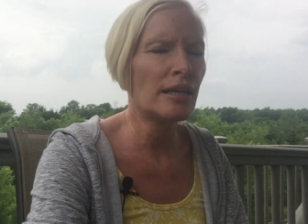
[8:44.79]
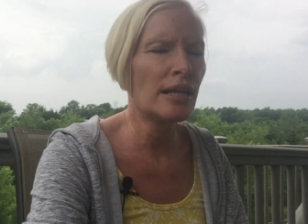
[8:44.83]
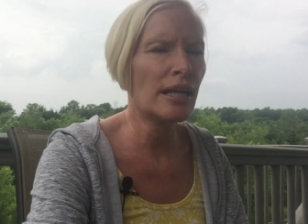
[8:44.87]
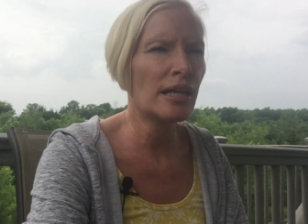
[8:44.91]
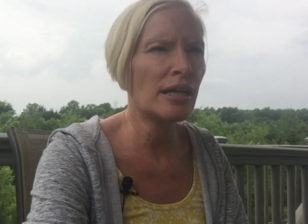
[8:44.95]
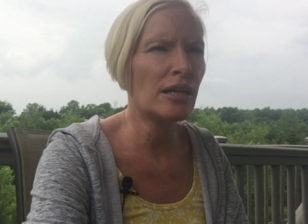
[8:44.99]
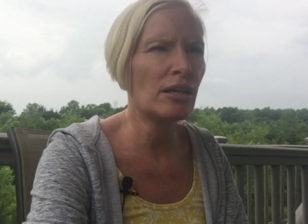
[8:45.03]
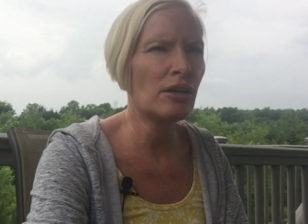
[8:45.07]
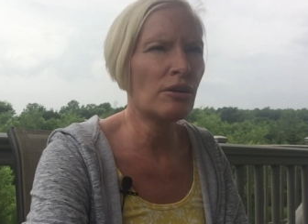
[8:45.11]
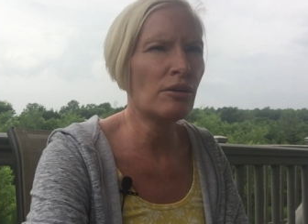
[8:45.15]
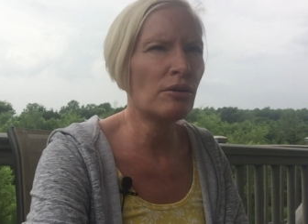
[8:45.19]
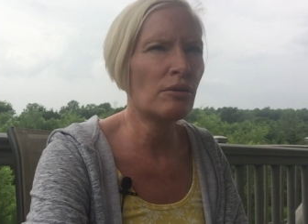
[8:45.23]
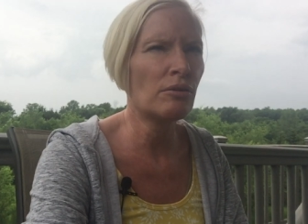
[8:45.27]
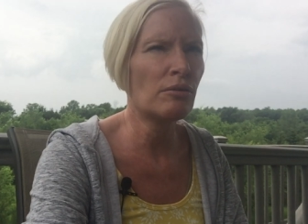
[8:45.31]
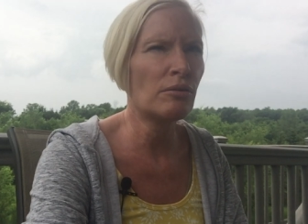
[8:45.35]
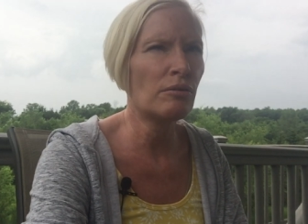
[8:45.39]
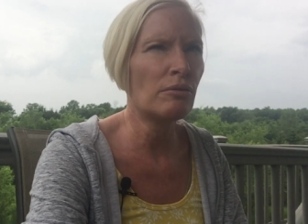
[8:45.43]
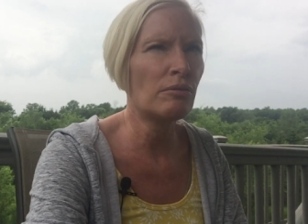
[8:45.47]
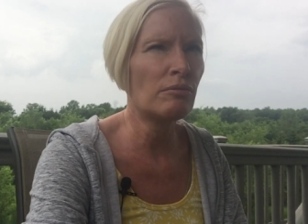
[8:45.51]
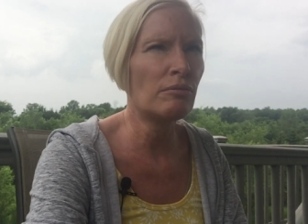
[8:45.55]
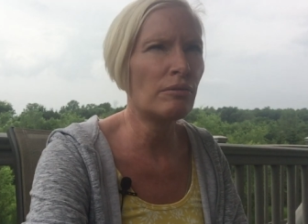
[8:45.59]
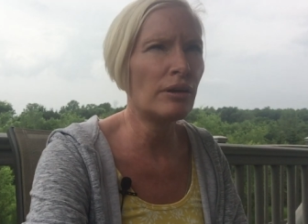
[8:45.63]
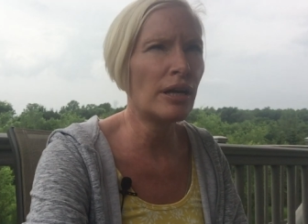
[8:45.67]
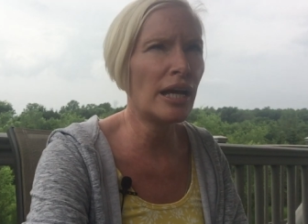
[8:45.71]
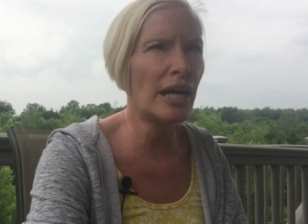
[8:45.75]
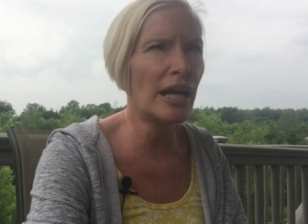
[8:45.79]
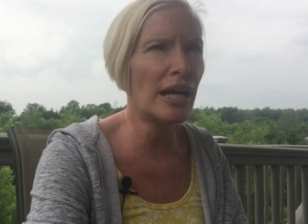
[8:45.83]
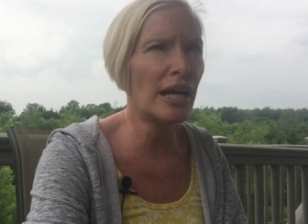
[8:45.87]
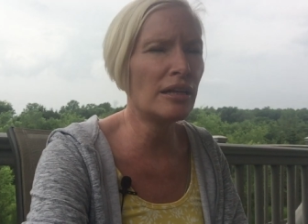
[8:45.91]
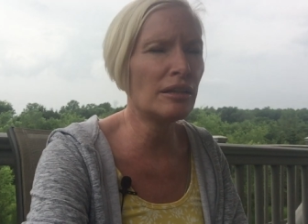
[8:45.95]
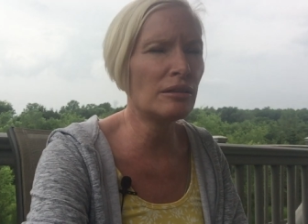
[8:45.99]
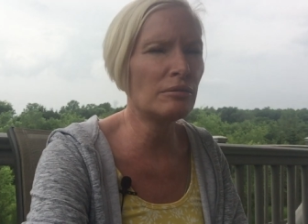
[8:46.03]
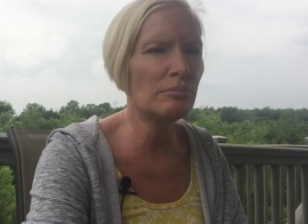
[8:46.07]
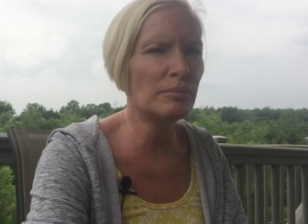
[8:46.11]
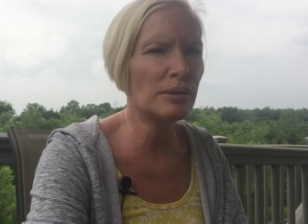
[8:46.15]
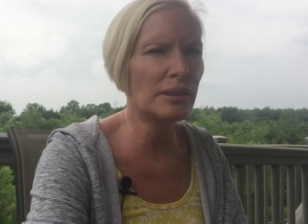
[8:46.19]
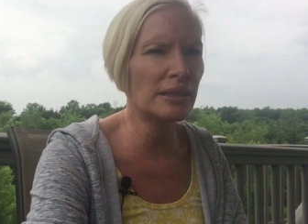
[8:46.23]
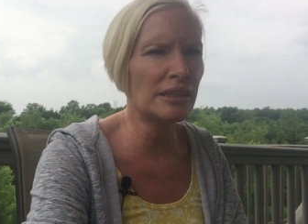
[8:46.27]

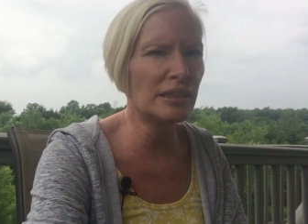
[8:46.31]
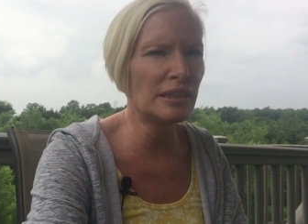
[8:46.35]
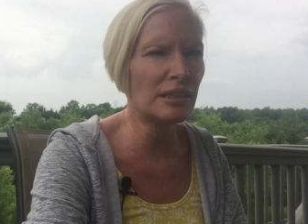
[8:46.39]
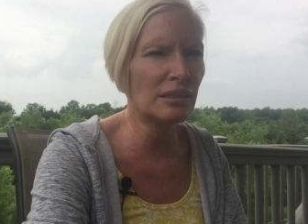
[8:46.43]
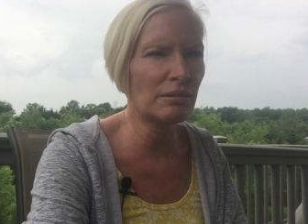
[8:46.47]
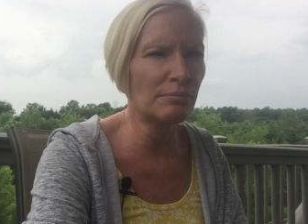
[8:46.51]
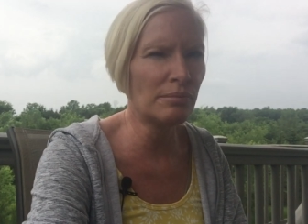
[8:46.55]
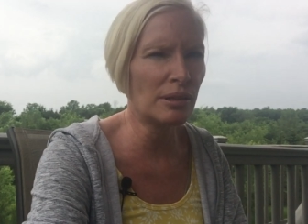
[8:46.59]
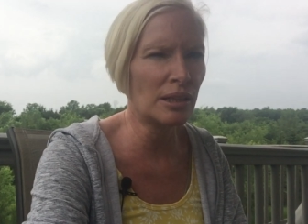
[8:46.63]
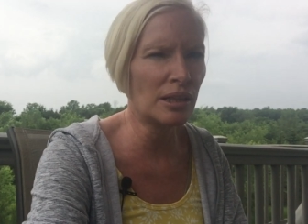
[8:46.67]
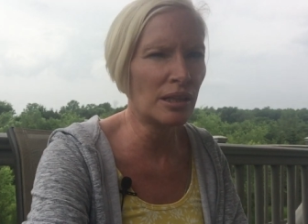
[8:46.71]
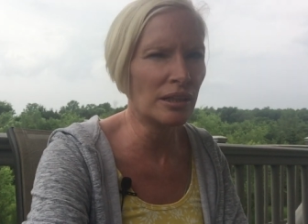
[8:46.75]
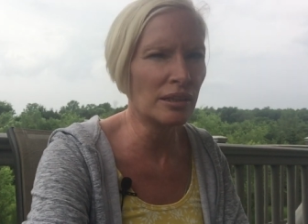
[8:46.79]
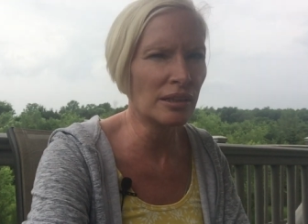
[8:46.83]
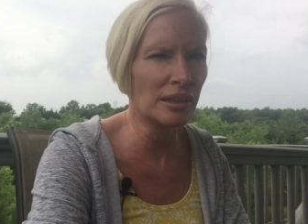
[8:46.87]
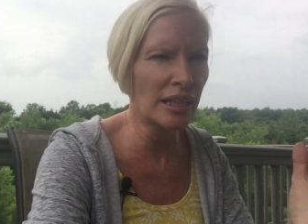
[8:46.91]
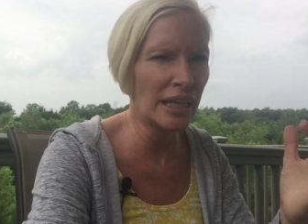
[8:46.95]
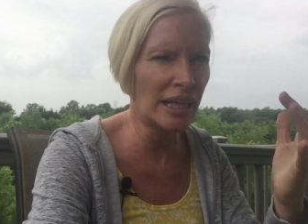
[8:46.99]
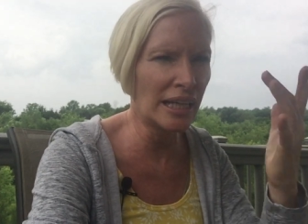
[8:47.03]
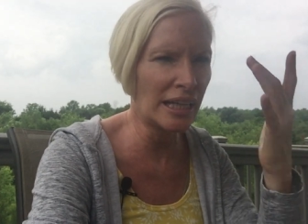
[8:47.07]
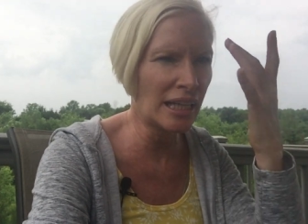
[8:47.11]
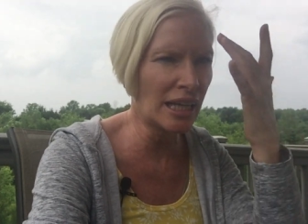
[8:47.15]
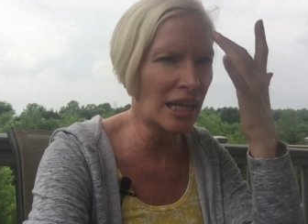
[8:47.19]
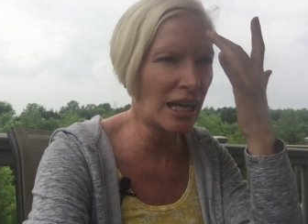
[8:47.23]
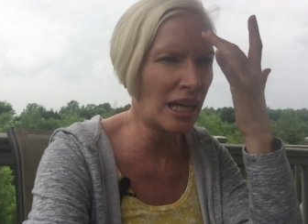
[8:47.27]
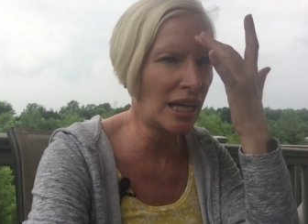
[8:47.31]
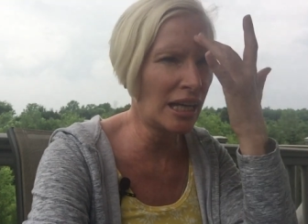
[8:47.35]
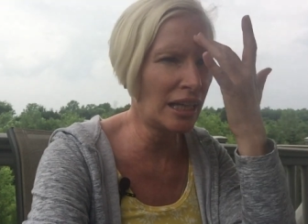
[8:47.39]
incredibly smart like